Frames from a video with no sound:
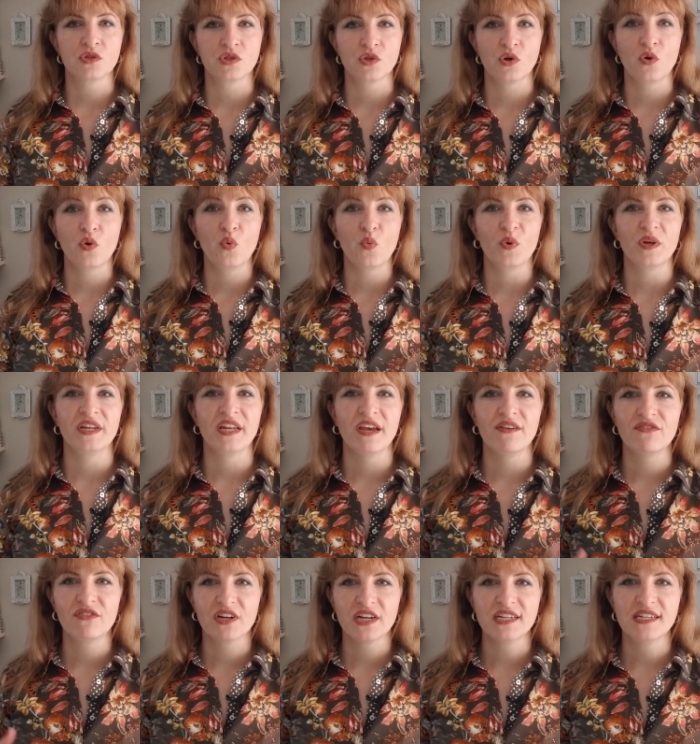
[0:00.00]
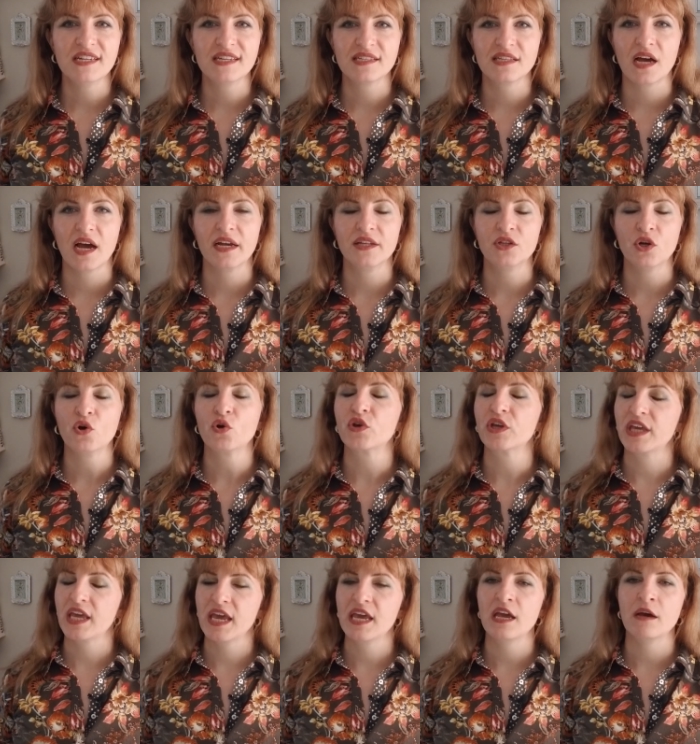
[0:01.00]
So whenever I decide,
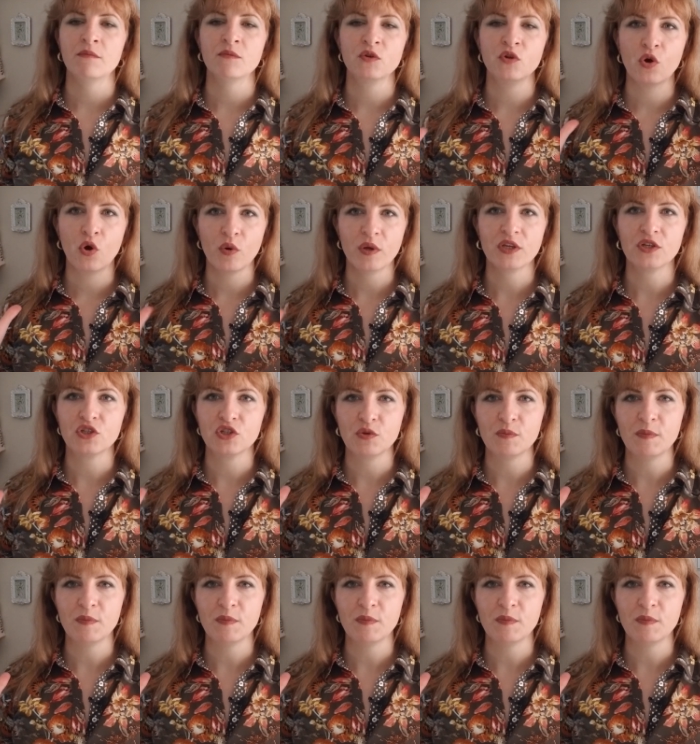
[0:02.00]
okay, I'm going to